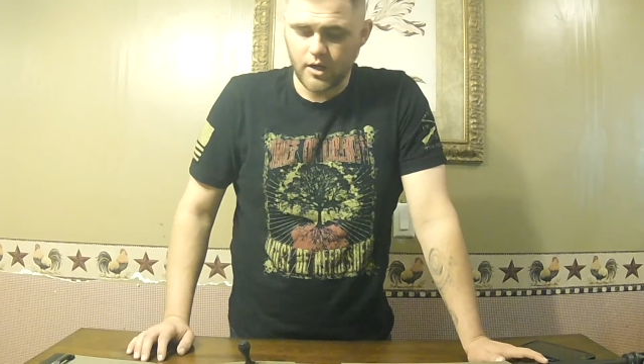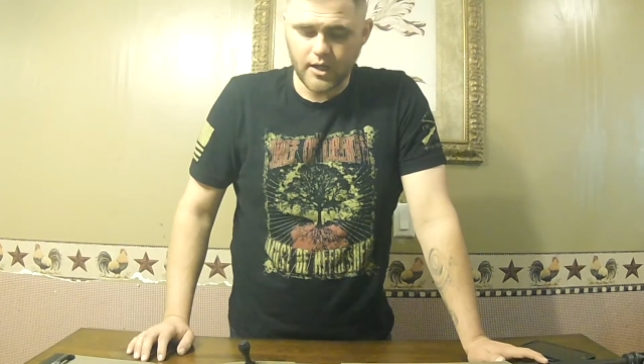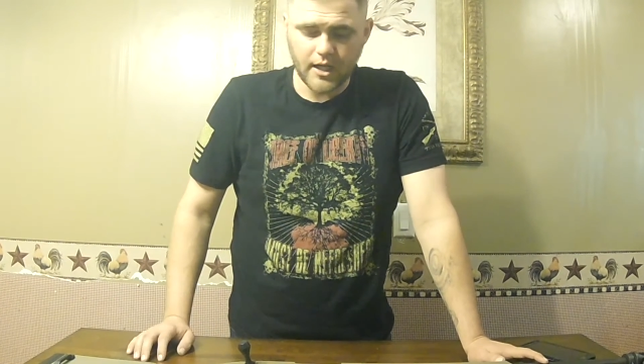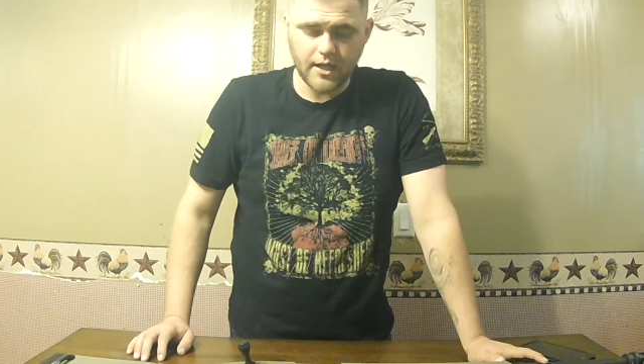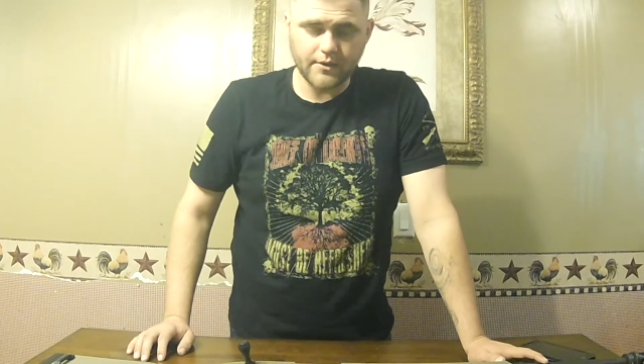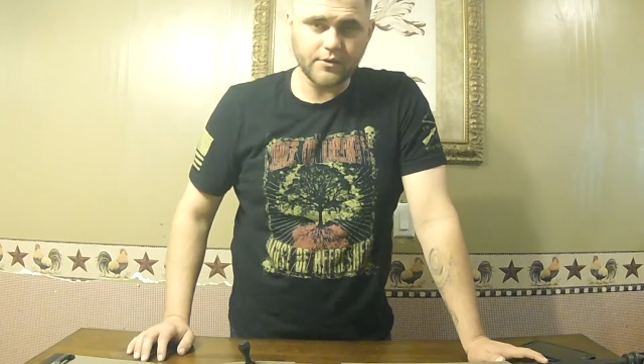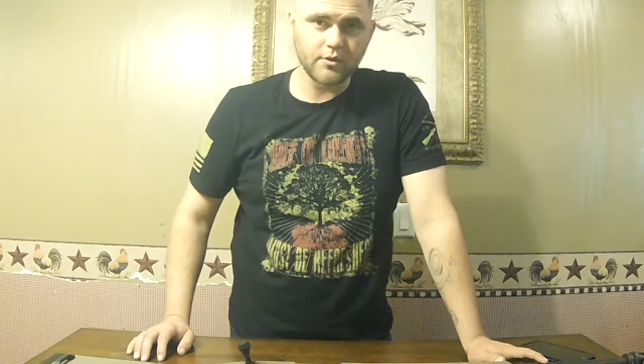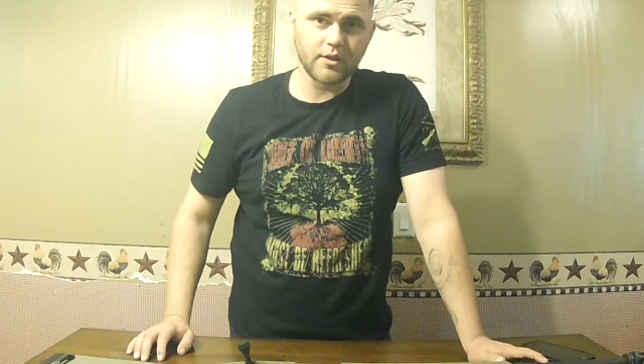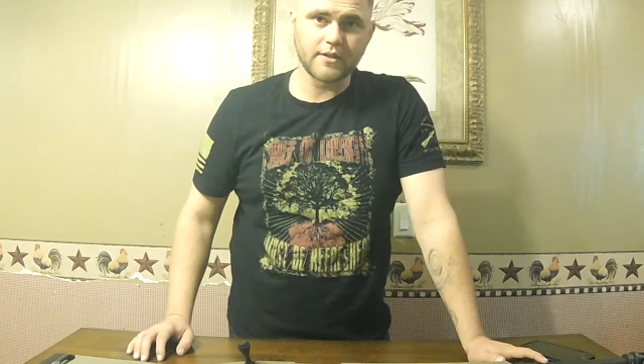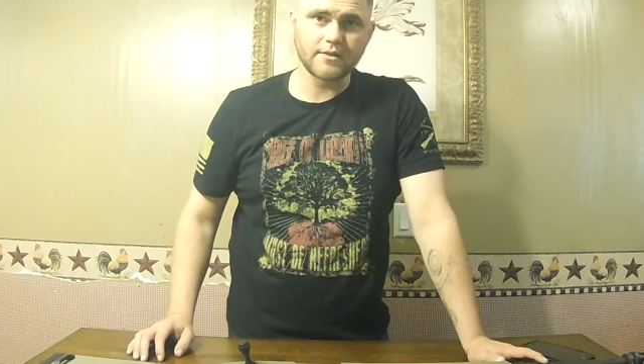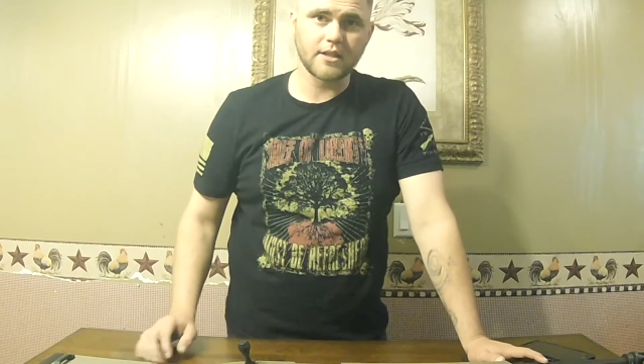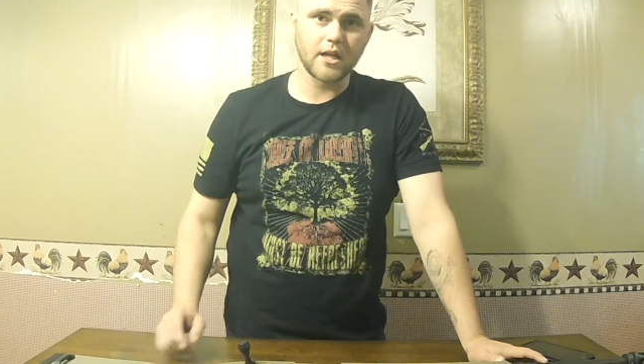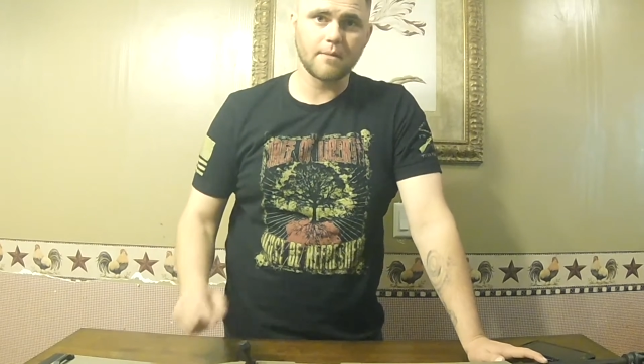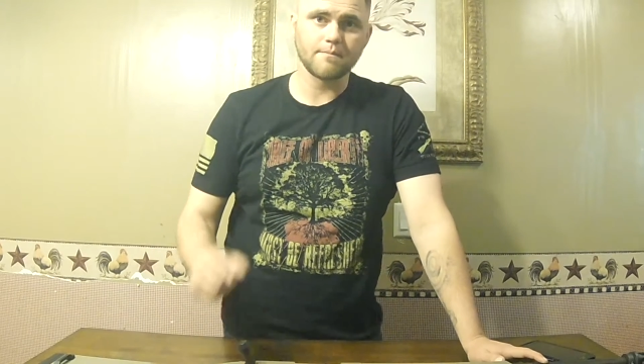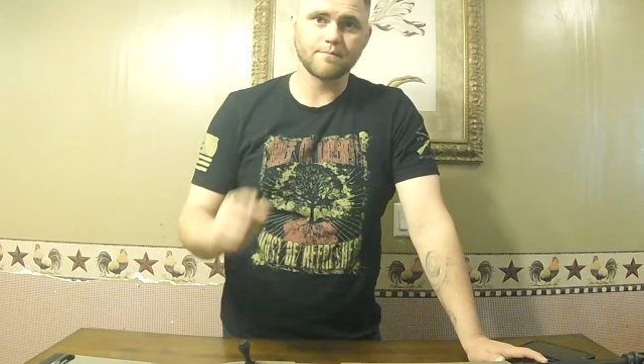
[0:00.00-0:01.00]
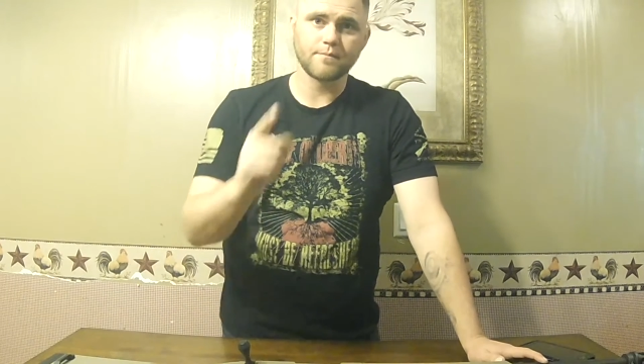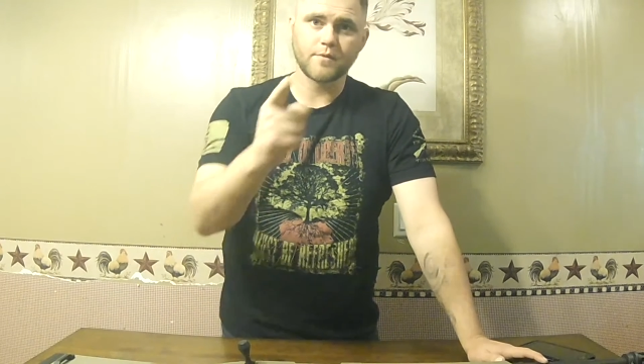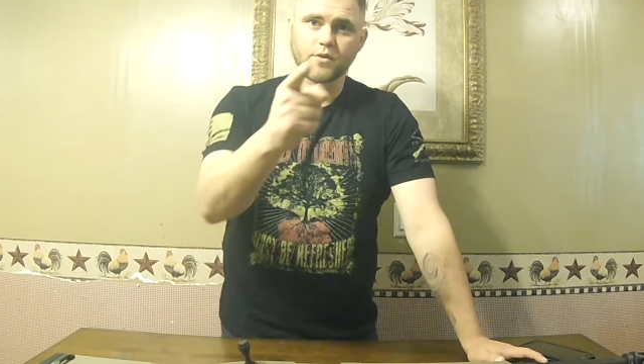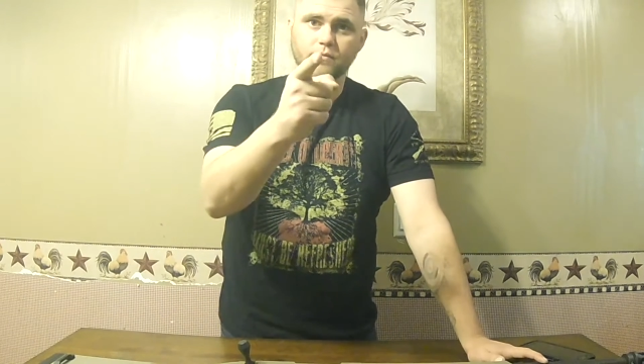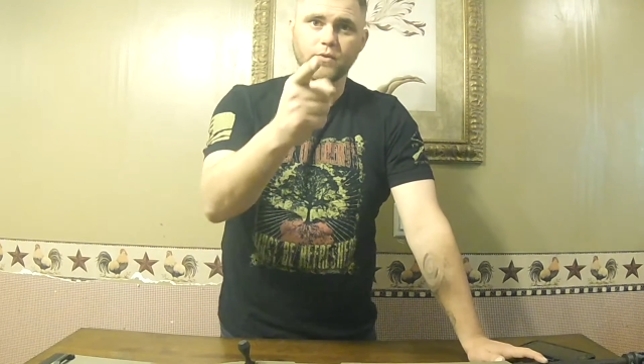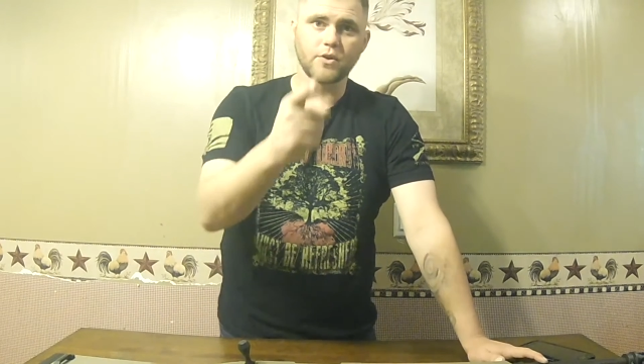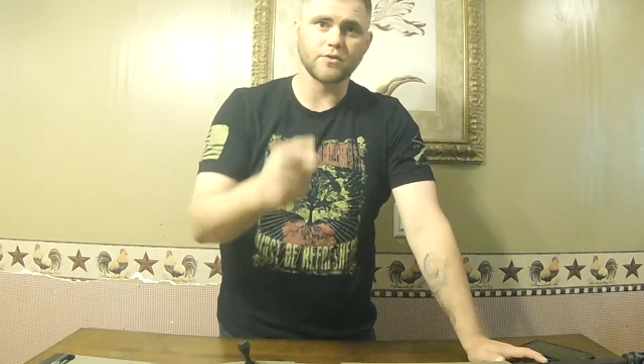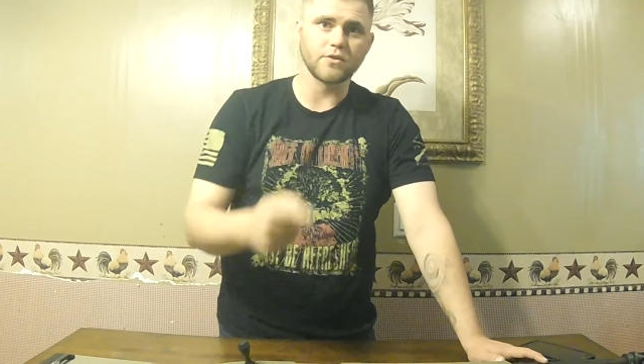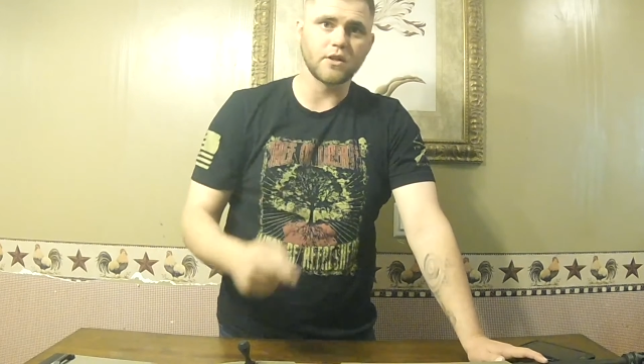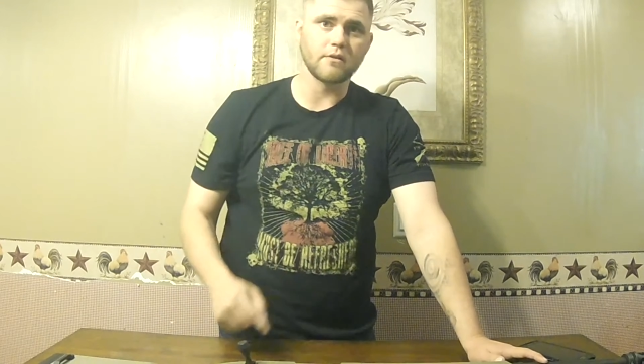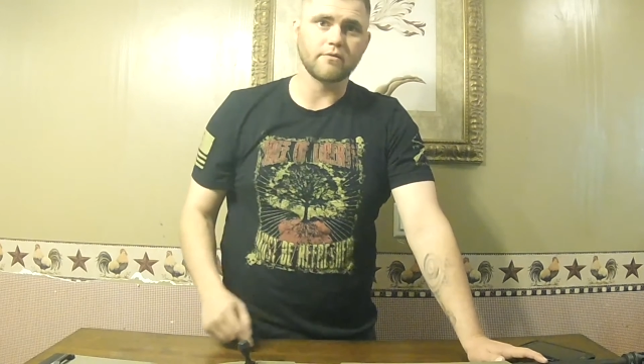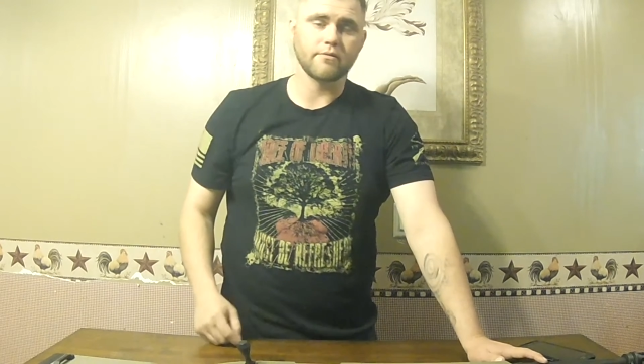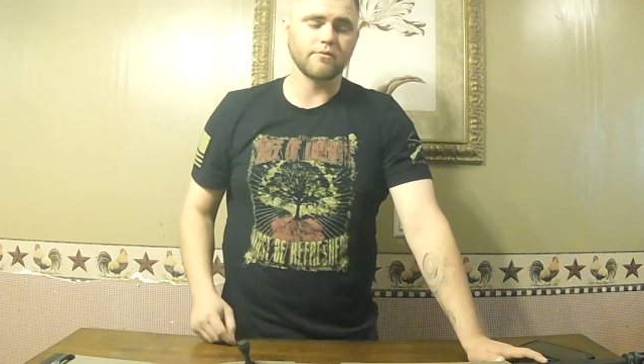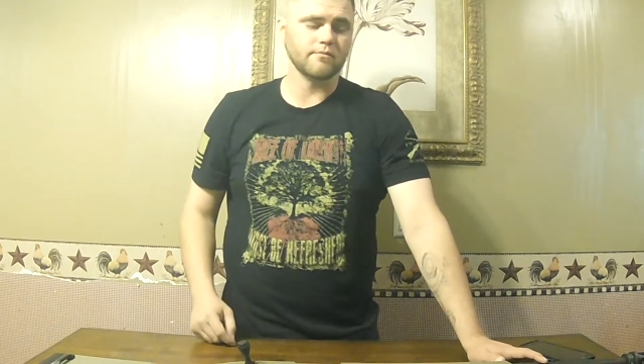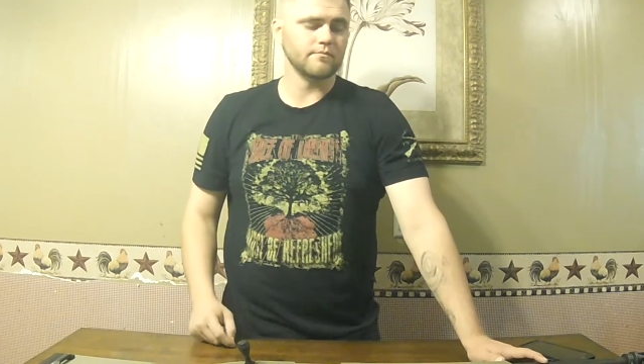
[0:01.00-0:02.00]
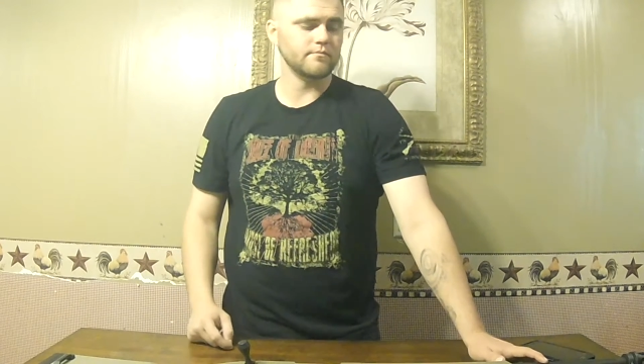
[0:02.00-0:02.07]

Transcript: Alright guys, till next time, feel safe.